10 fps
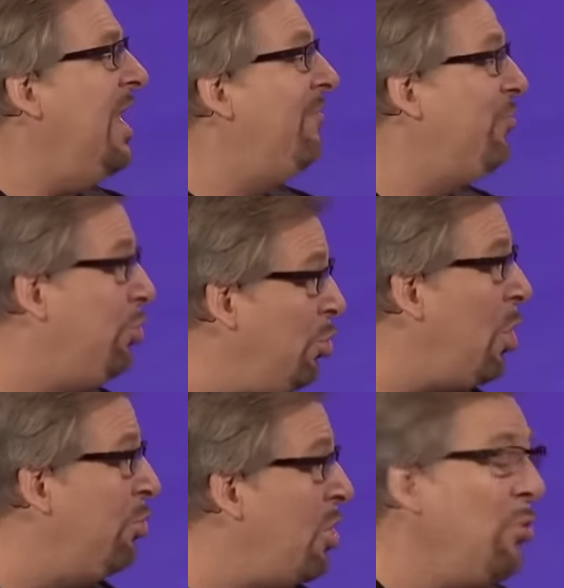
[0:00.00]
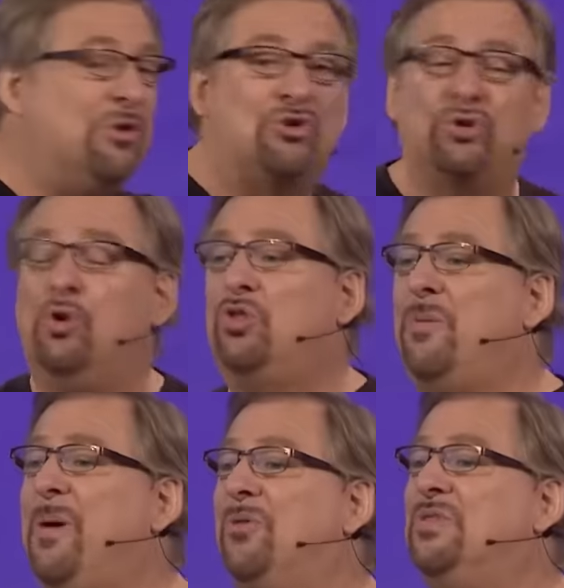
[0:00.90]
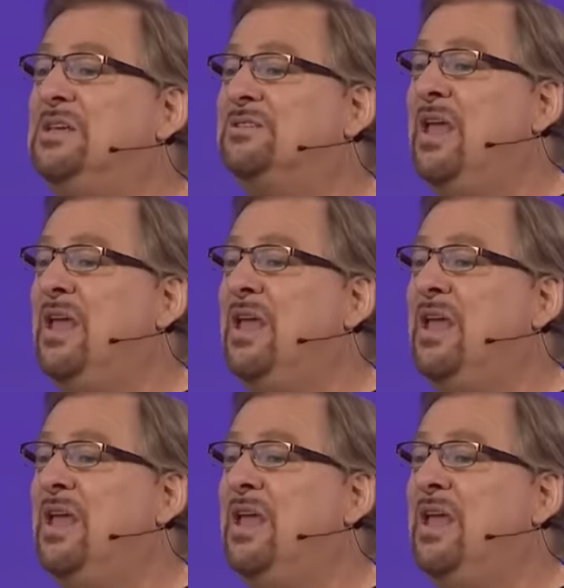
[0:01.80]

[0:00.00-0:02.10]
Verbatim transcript: If you don't know the truth about these